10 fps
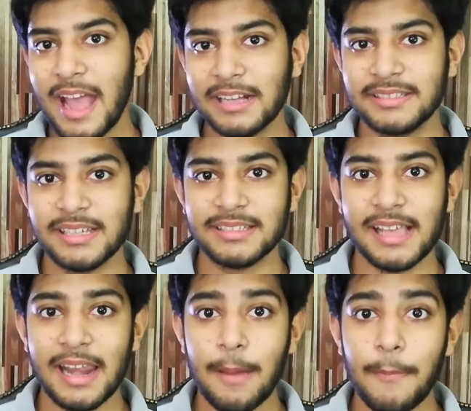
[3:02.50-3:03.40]
X6,
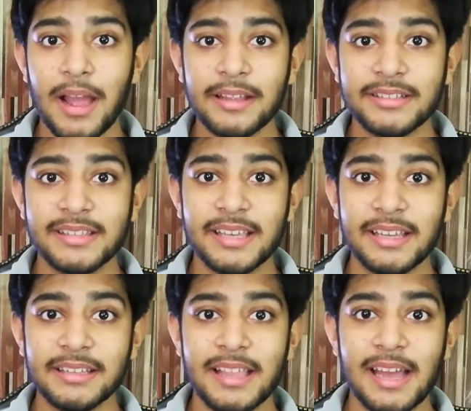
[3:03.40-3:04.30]
and I might
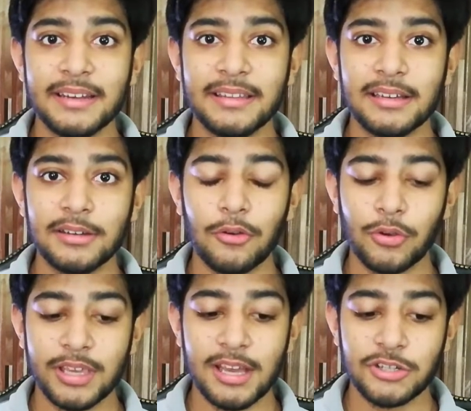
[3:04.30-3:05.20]
think that the
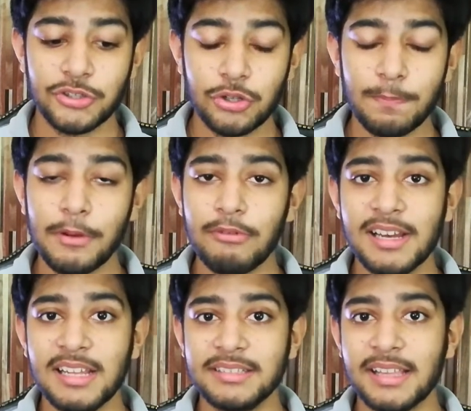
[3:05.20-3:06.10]
Nokia should be
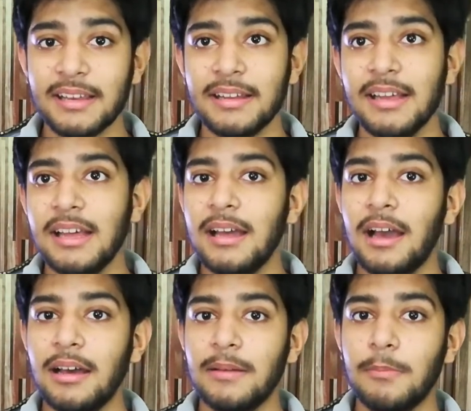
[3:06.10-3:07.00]
released in
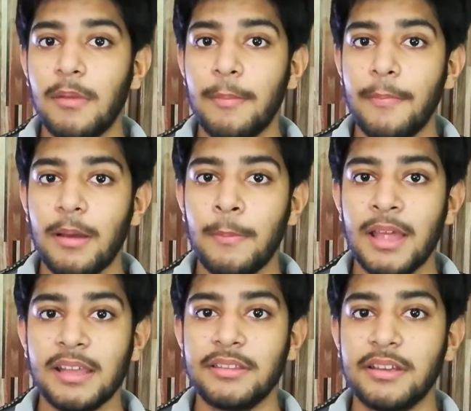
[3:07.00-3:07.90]

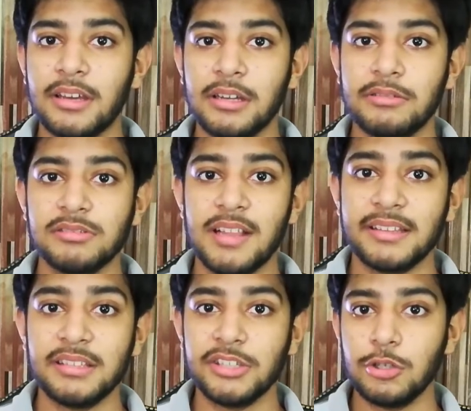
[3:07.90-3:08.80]
many other countries
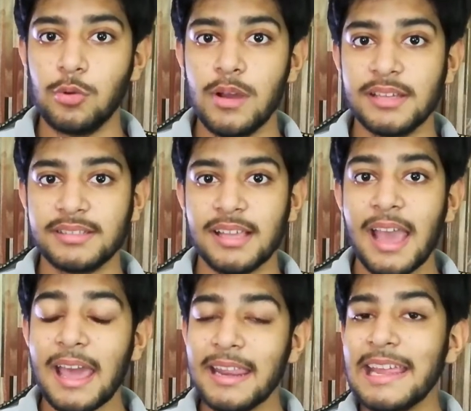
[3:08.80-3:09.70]
like the US,
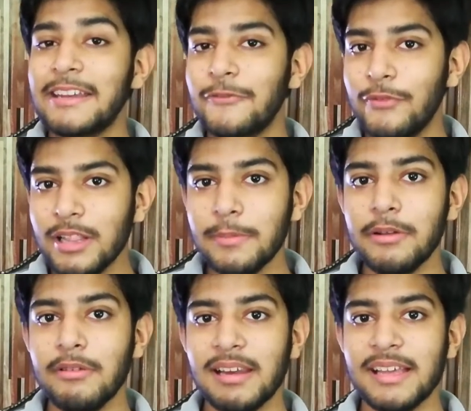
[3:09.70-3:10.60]
and it will be
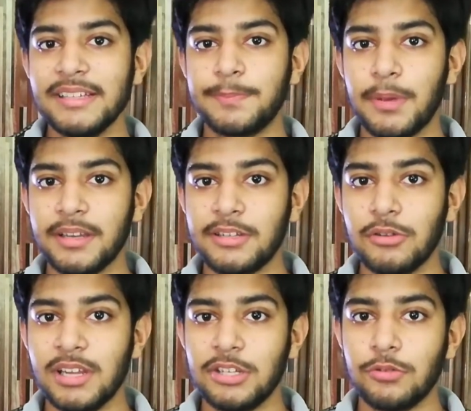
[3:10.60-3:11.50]
released, but
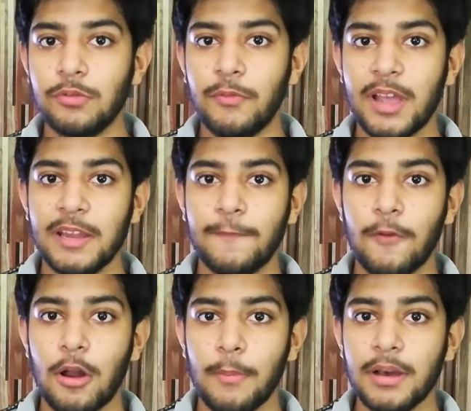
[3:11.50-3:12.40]
you need to wait
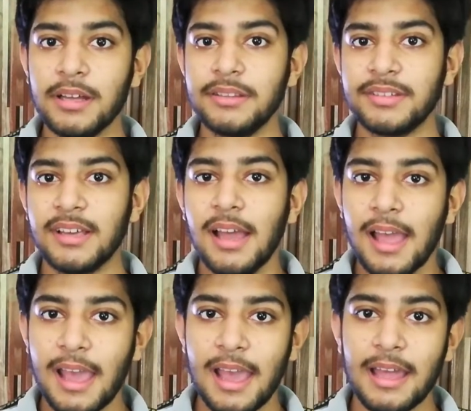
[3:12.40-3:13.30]
for a month.
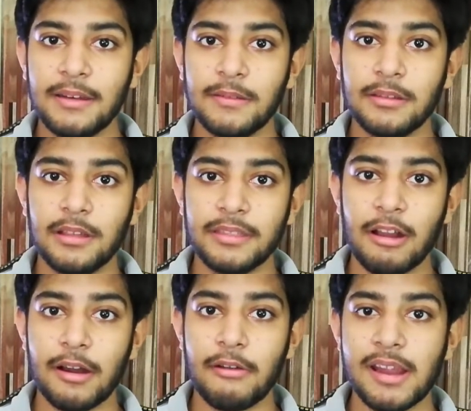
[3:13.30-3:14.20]
And
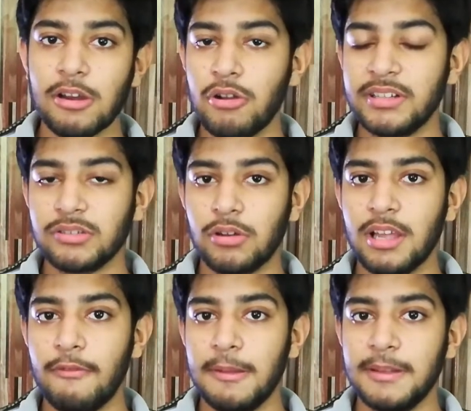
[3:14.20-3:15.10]
right now it is
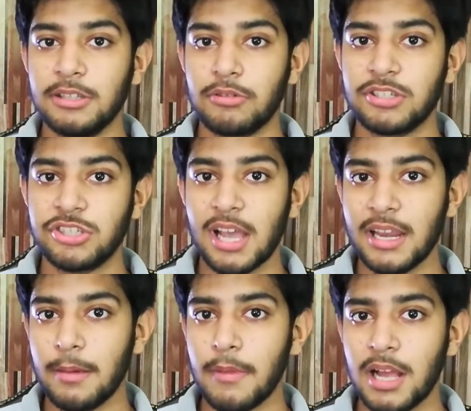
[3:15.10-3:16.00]
only available to the
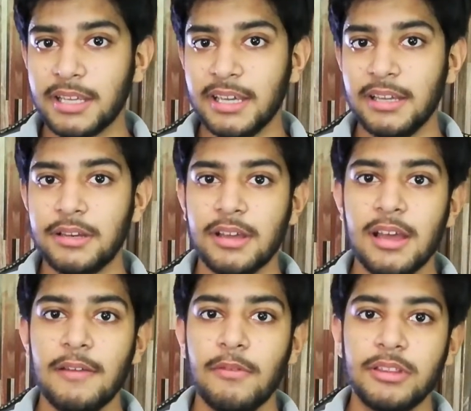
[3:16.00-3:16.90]
China market
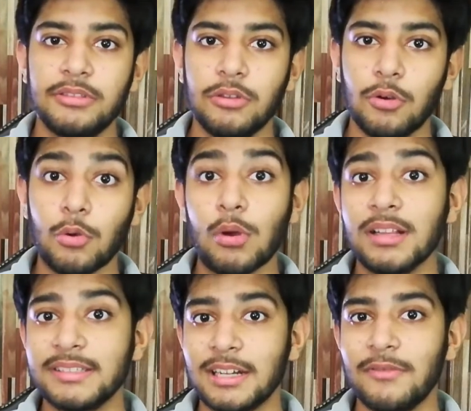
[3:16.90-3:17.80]
with no
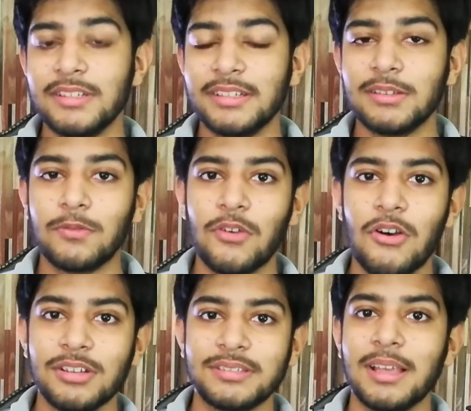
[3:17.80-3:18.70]
Google services, of
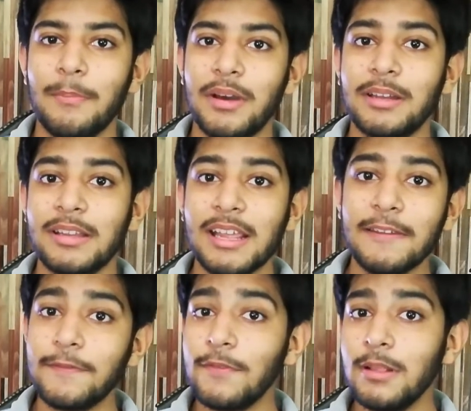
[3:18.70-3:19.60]
course, but
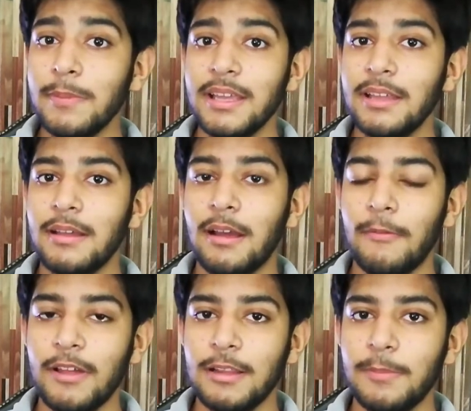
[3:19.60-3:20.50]
it will be
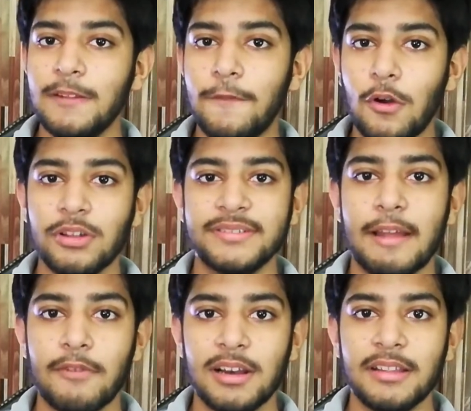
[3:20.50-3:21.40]
available for
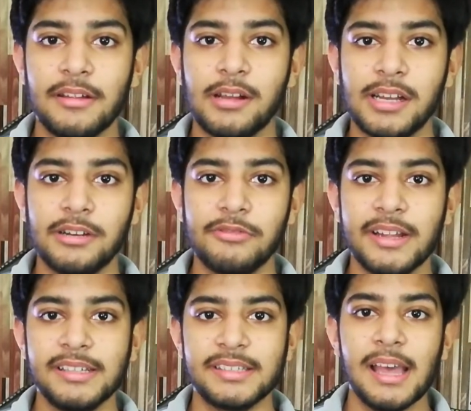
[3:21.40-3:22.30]
several other
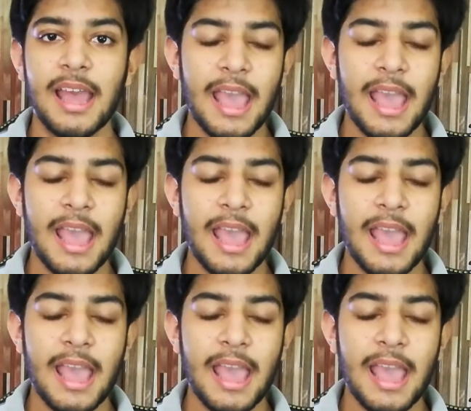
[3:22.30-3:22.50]
countries.